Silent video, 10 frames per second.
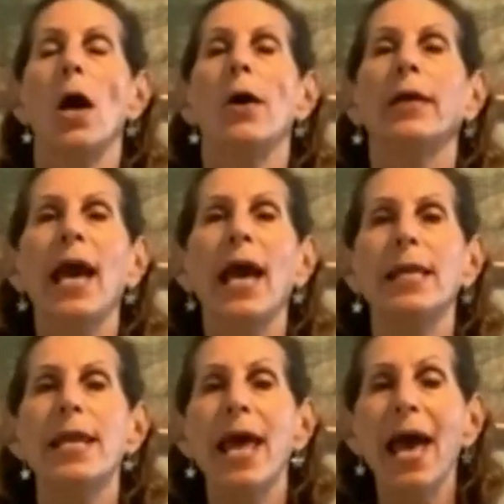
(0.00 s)
Okay,
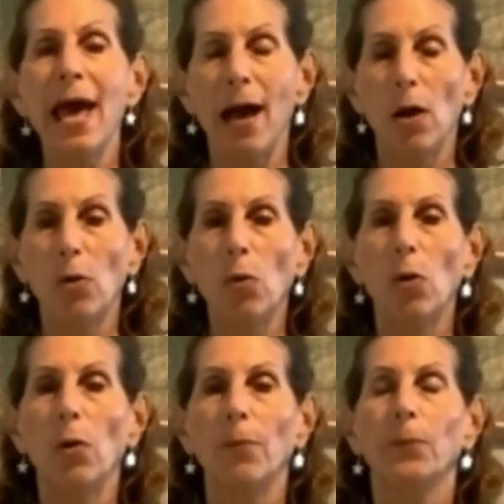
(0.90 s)
now
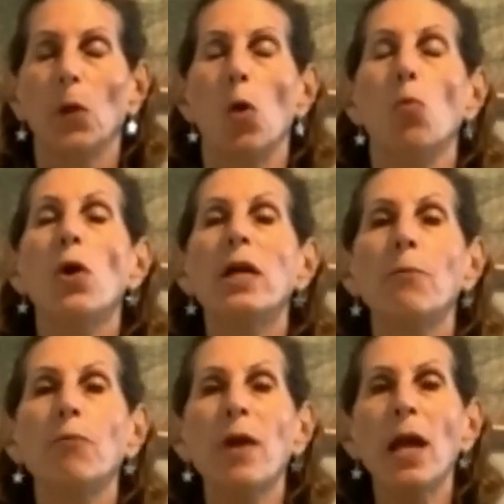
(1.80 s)
we're going to
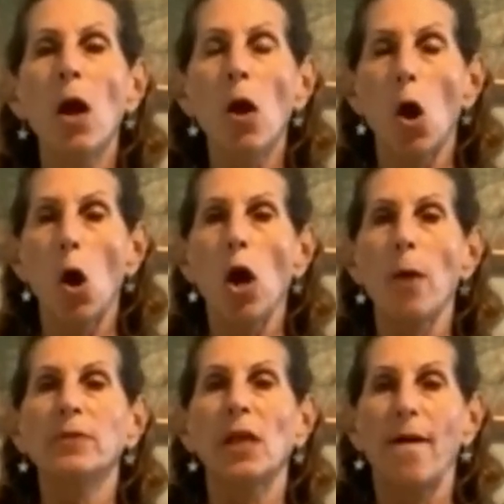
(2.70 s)
bring our
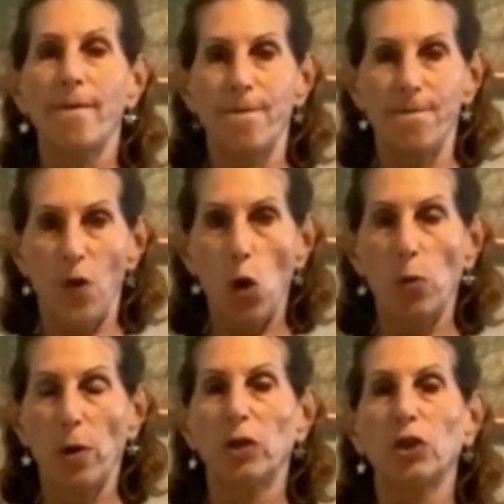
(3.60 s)
arms forward.
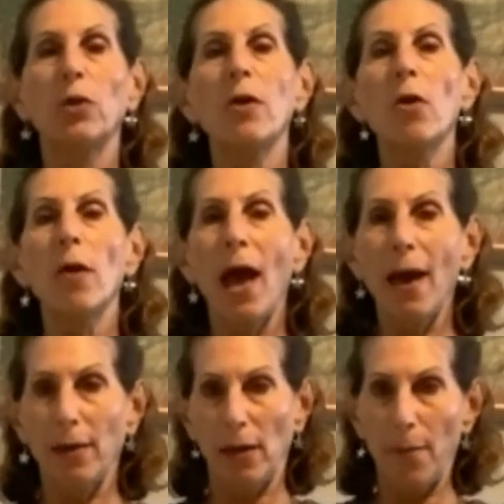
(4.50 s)
So they're at
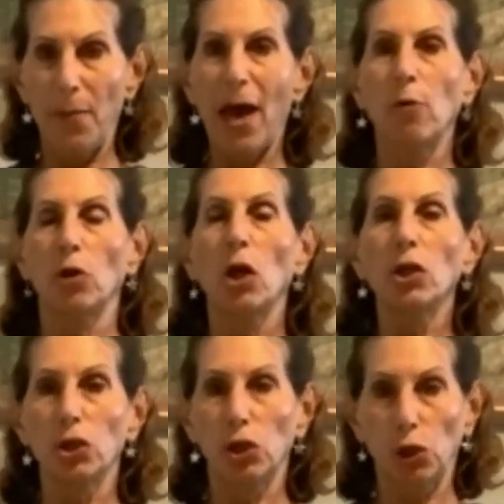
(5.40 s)
about
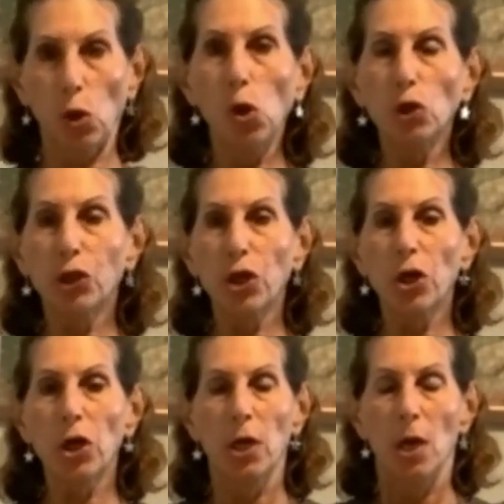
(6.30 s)

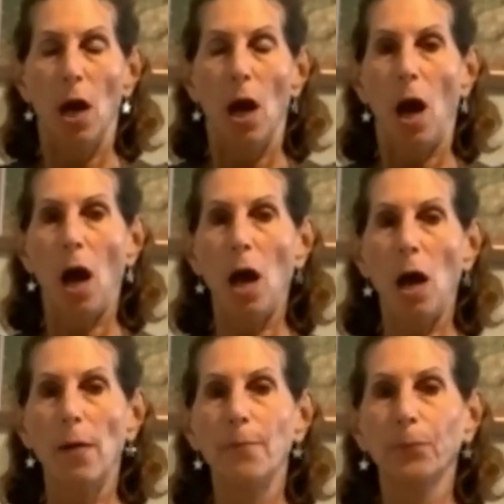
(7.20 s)
shoulder
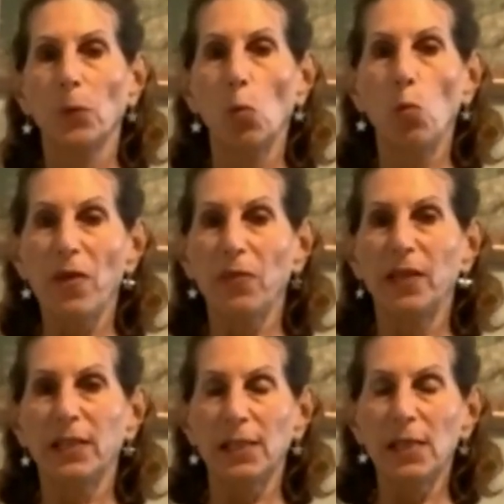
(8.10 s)
with
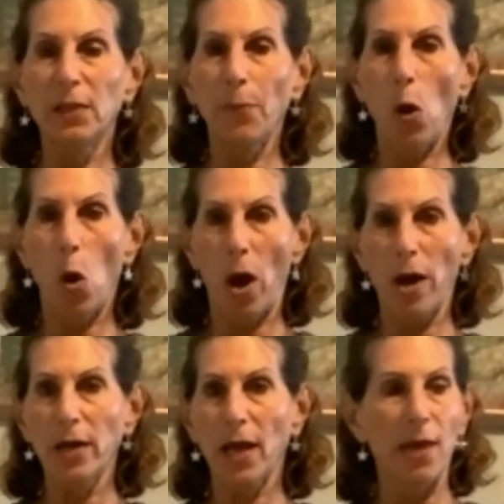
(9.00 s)
distance
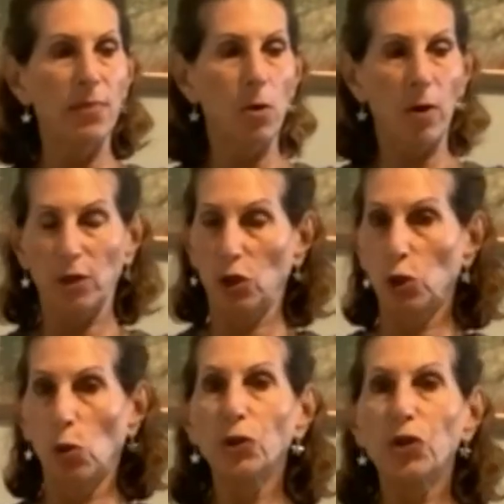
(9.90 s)
apart, and they're at
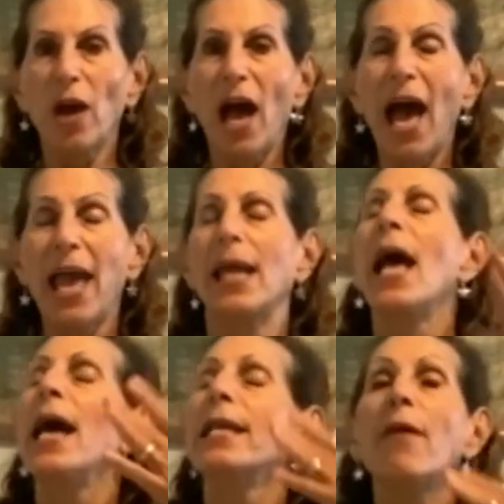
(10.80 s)
shoulder height.
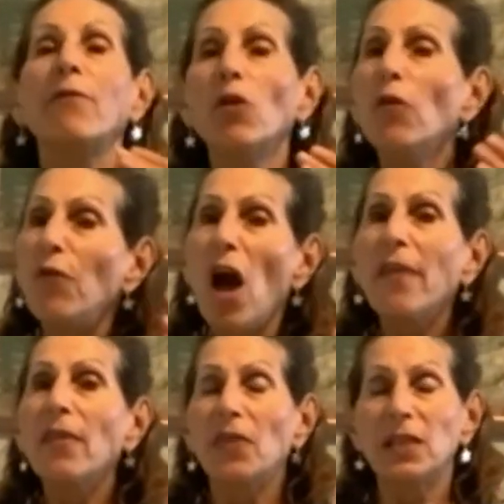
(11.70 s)
Now, if you find
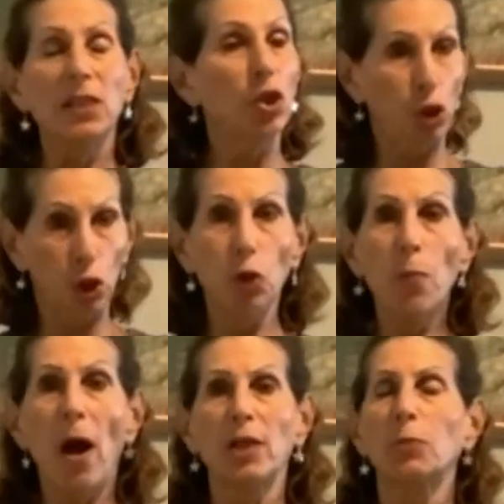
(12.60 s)
that this is too
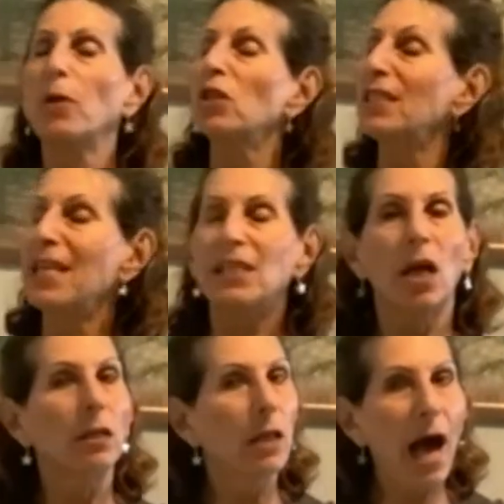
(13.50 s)
much, because there's a
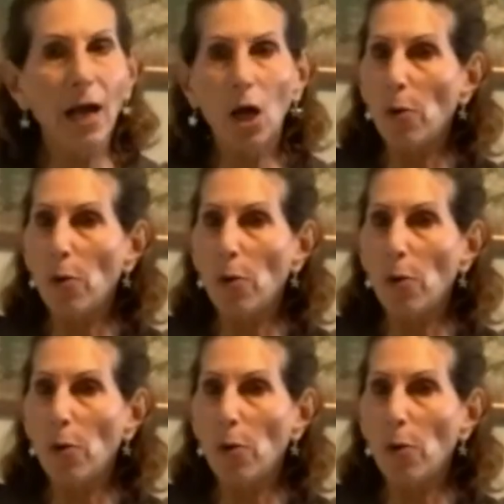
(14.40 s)
lot going